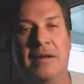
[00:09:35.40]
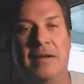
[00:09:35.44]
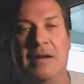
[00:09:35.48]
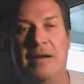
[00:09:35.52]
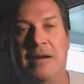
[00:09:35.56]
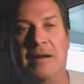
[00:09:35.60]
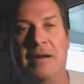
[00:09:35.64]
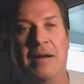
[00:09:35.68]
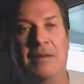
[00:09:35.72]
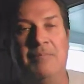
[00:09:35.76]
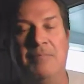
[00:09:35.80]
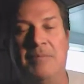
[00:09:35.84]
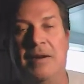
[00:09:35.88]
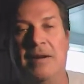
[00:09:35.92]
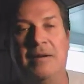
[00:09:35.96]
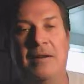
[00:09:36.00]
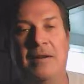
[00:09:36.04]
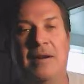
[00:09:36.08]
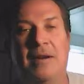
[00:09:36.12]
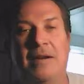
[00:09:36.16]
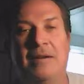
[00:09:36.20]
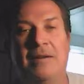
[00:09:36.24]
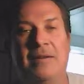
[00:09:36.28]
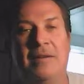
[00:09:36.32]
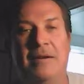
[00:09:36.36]
I
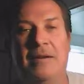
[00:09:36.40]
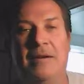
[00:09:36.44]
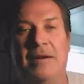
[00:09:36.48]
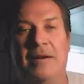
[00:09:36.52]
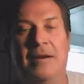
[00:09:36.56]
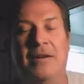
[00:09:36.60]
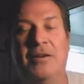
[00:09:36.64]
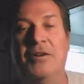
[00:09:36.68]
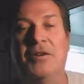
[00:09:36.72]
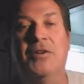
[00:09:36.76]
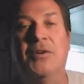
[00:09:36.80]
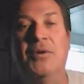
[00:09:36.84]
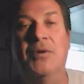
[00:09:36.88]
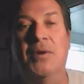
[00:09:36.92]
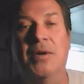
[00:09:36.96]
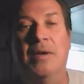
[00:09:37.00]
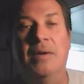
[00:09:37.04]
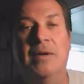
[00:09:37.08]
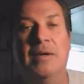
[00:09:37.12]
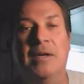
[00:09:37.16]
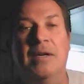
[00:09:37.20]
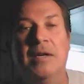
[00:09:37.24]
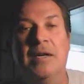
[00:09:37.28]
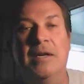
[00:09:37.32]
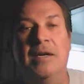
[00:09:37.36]
couldn't do it.
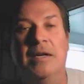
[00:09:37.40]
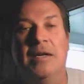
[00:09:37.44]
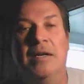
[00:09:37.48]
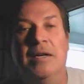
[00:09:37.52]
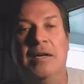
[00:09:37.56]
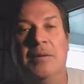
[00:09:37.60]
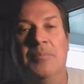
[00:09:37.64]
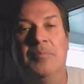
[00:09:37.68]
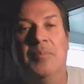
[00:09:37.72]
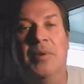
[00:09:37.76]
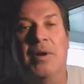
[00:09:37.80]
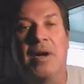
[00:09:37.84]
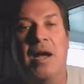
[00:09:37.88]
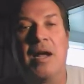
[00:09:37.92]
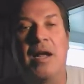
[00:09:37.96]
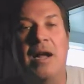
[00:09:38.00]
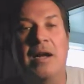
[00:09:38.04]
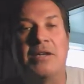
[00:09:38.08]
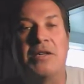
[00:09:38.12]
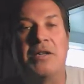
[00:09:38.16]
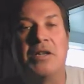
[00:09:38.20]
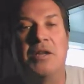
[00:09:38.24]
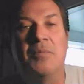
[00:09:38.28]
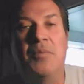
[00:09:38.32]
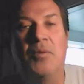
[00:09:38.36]
But I
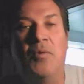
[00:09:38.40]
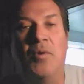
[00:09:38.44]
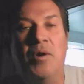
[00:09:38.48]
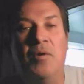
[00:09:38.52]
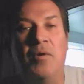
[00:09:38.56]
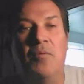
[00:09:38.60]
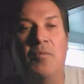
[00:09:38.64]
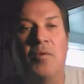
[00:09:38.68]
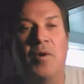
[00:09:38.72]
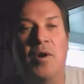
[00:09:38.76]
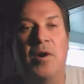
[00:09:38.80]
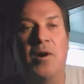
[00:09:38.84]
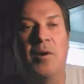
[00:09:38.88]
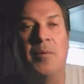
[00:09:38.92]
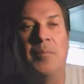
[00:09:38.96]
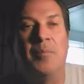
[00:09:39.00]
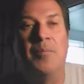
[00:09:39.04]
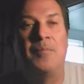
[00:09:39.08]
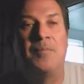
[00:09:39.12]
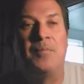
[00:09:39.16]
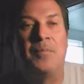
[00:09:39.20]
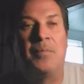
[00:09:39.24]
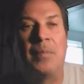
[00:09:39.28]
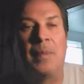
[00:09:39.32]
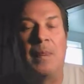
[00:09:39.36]
got to the point
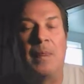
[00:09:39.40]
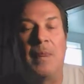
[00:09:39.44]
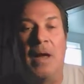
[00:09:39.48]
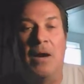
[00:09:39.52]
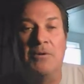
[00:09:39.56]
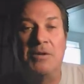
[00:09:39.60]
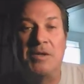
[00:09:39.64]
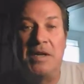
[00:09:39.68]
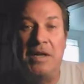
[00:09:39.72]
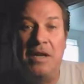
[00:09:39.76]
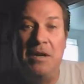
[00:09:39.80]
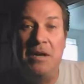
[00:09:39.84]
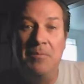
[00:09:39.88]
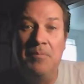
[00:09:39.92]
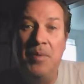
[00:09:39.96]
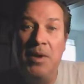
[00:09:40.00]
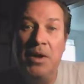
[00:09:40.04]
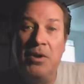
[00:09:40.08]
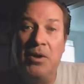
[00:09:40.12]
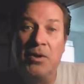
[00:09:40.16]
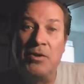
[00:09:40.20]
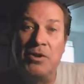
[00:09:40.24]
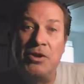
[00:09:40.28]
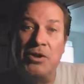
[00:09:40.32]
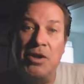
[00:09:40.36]
where I was getting
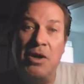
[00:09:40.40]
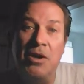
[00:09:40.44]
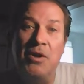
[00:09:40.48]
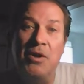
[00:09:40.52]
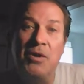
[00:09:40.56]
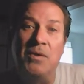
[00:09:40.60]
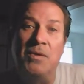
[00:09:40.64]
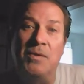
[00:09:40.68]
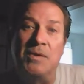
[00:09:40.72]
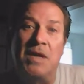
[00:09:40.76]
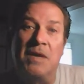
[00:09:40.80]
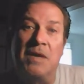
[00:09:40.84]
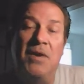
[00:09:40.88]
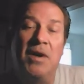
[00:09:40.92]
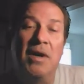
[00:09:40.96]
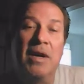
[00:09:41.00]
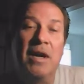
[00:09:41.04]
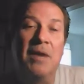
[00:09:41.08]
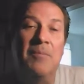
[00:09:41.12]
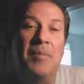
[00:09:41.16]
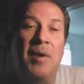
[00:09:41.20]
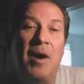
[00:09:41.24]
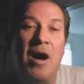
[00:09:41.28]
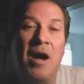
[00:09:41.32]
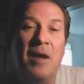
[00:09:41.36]
bigger shows. I've hung
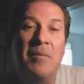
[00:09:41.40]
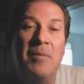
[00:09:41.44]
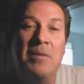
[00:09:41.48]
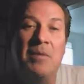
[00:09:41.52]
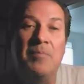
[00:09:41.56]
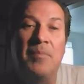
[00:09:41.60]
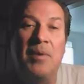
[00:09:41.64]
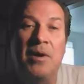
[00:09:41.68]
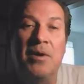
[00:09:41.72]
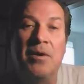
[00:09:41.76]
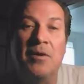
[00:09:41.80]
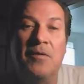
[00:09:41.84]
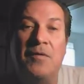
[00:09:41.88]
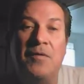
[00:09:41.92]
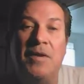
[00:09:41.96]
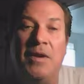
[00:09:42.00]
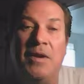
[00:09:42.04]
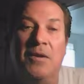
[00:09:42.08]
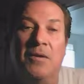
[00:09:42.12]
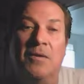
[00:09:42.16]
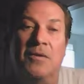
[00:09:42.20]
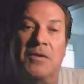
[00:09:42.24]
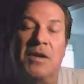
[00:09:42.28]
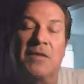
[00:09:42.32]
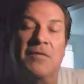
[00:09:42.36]
at Bonham and
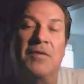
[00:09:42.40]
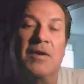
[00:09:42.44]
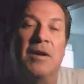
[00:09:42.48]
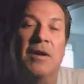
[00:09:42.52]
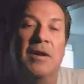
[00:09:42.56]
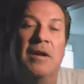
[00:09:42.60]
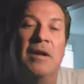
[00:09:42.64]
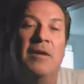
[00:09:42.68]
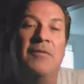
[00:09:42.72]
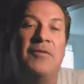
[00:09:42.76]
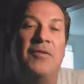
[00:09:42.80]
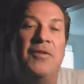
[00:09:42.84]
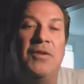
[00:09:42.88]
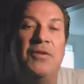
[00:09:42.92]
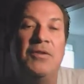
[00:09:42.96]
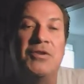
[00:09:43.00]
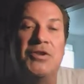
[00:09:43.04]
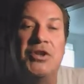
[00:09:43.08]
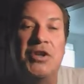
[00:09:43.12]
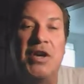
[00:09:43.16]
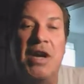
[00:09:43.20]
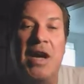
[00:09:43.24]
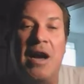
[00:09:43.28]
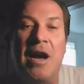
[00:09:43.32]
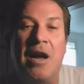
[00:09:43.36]
Butterfields. I've hung in a
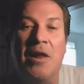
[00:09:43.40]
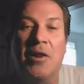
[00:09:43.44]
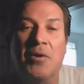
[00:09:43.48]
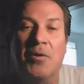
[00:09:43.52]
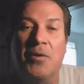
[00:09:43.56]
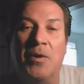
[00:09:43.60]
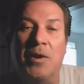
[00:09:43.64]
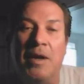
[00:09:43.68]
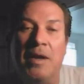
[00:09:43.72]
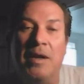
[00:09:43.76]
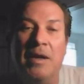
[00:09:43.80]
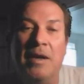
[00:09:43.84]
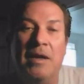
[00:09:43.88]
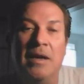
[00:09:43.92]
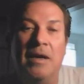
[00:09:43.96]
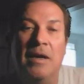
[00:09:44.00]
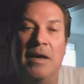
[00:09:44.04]
Fusion Gallery.